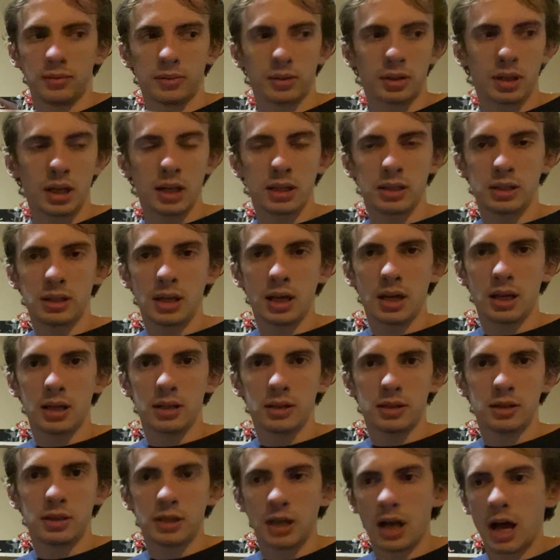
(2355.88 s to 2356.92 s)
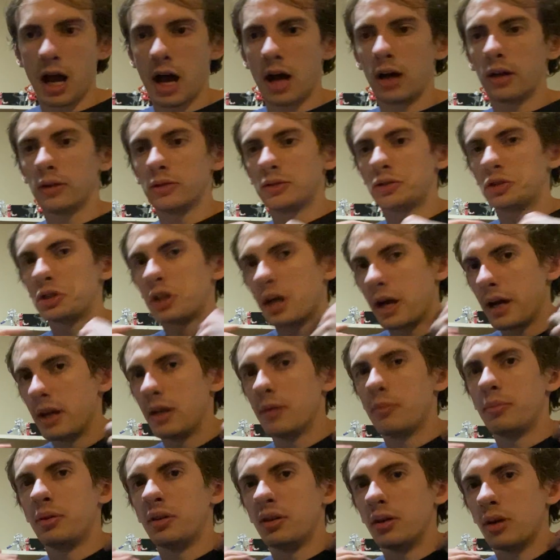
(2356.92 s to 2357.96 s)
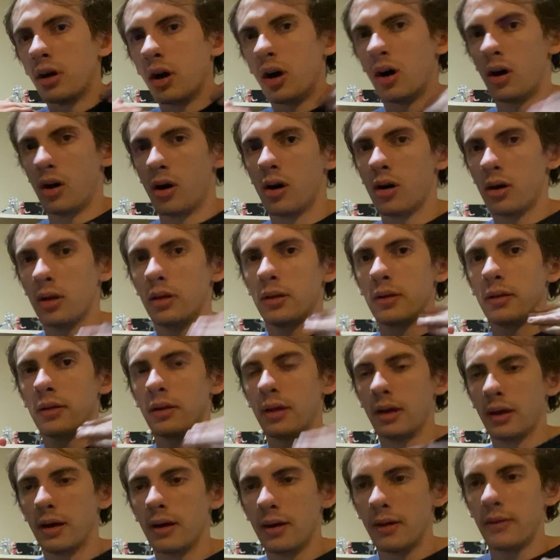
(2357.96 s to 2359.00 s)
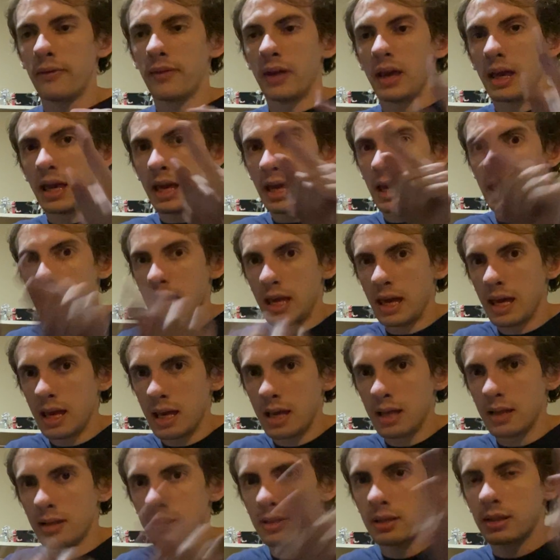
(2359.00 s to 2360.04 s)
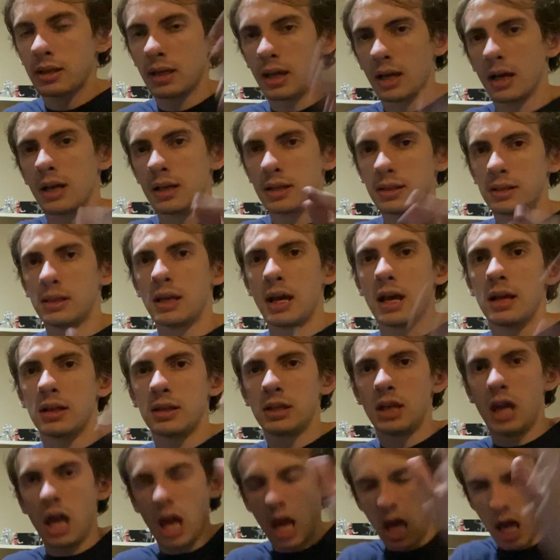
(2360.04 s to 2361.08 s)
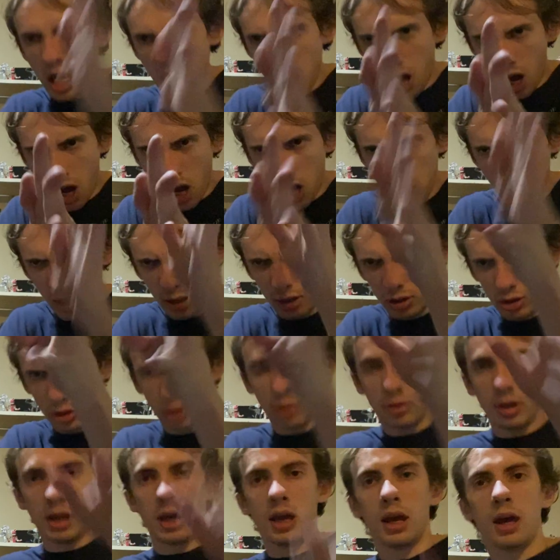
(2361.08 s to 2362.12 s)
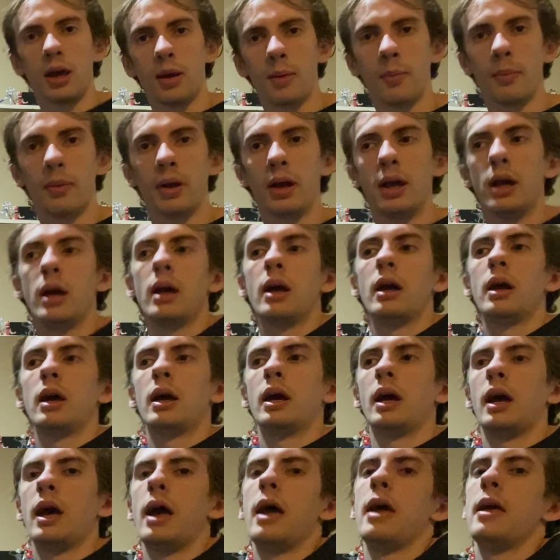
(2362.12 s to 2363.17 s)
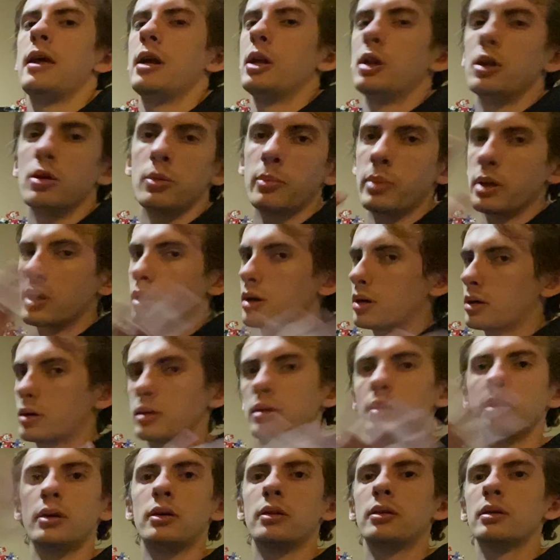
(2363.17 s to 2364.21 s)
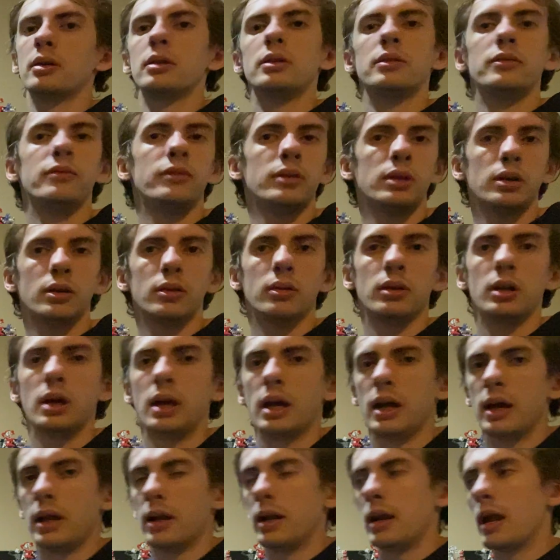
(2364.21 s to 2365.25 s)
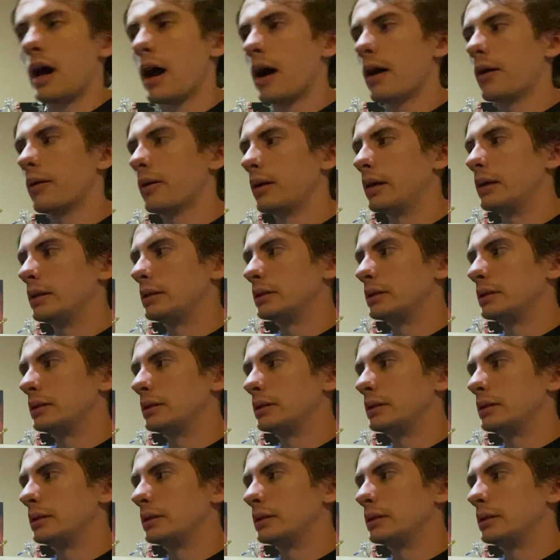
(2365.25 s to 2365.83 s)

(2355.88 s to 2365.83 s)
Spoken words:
cassettes, I'll try to put all of his cassettes onto him. And it'll be a glorious video. Now,